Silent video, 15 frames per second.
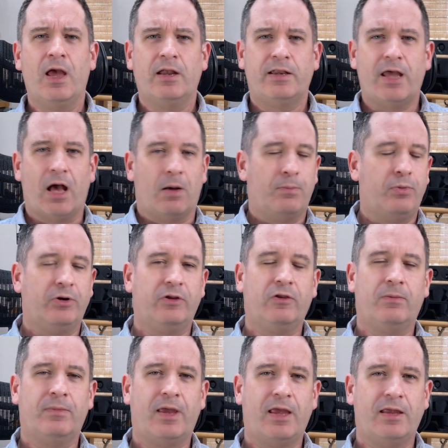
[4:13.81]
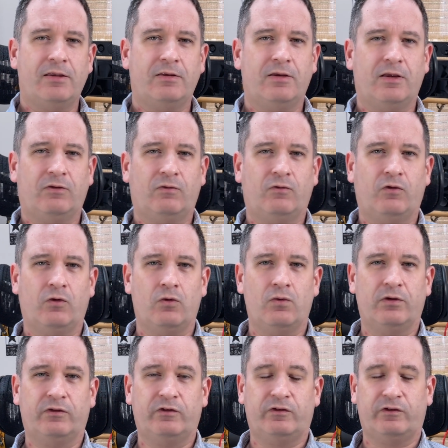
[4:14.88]
Now, putting them into
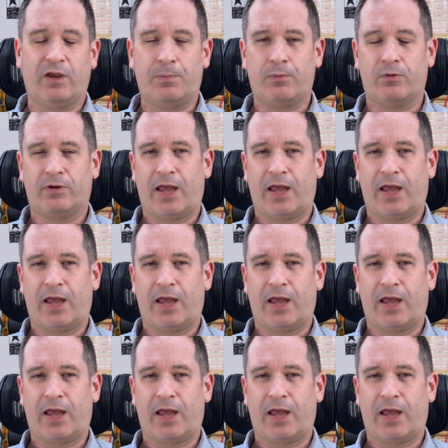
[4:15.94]
separate